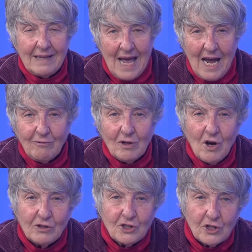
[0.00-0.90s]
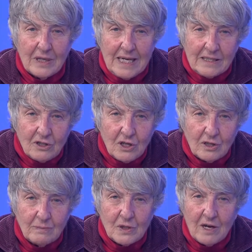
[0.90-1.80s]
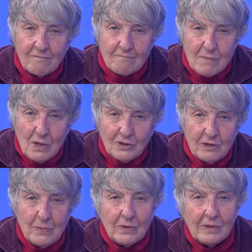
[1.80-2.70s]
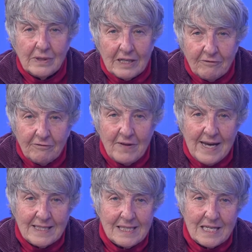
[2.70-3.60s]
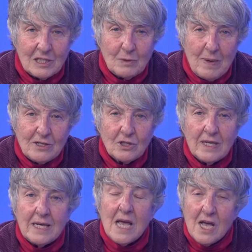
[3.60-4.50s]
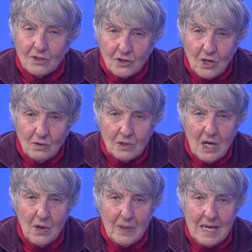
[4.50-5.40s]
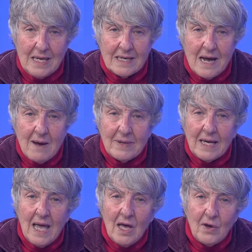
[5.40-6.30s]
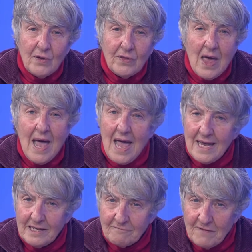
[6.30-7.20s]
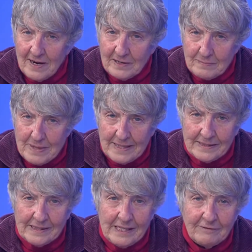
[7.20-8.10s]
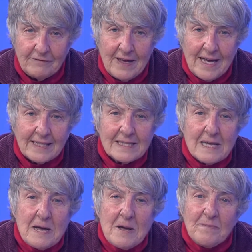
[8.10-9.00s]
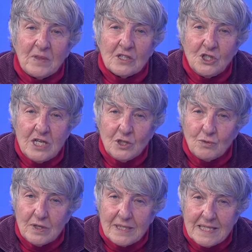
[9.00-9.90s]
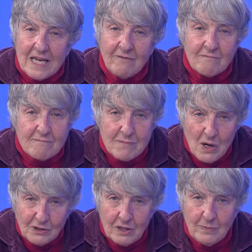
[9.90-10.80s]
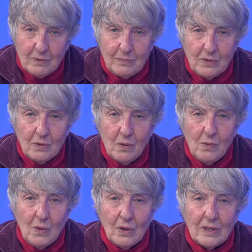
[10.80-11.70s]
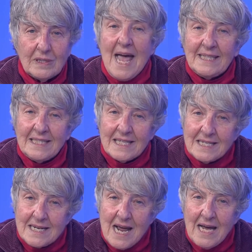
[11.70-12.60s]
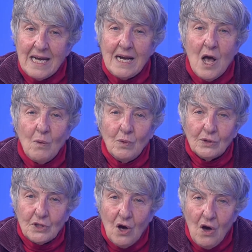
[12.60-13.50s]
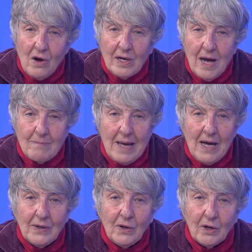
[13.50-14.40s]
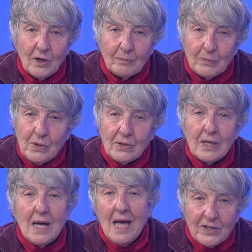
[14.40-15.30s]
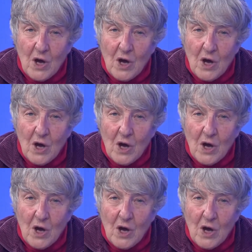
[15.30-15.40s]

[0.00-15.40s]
agriculture in terms of multiple effects, especially socioeconomic, health, and environmental effects. She's received multiple book awards, and tonight we'll talk about her book on